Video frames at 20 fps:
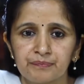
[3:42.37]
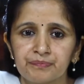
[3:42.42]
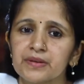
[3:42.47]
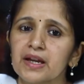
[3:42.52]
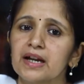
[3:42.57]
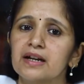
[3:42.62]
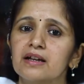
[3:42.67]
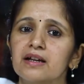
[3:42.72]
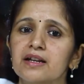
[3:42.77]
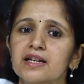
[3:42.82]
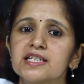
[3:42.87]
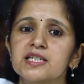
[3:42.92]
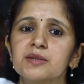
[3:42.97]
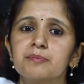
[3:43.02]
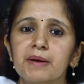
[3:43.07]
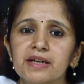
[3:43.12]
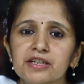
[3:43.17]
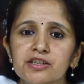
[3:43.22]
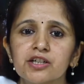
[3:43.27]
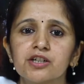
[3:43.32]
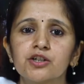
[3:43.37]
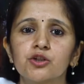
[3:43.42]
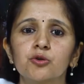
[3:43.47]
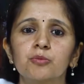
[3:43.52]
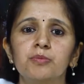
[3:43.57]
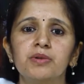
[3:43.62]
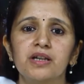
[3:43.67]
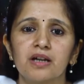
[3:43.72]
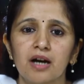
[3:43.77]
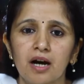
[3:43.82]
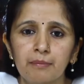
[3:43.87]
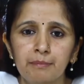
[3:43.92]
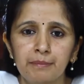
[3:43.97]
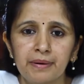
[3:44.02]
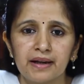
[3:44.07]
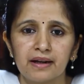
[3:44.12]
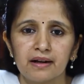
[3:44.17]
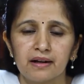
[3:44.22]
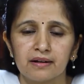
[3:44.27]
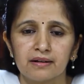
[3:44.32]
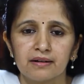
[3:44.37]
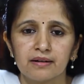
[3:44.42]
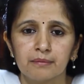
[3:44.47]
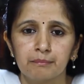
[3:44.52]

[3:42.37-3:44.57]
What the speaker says: and are expected to be upheld.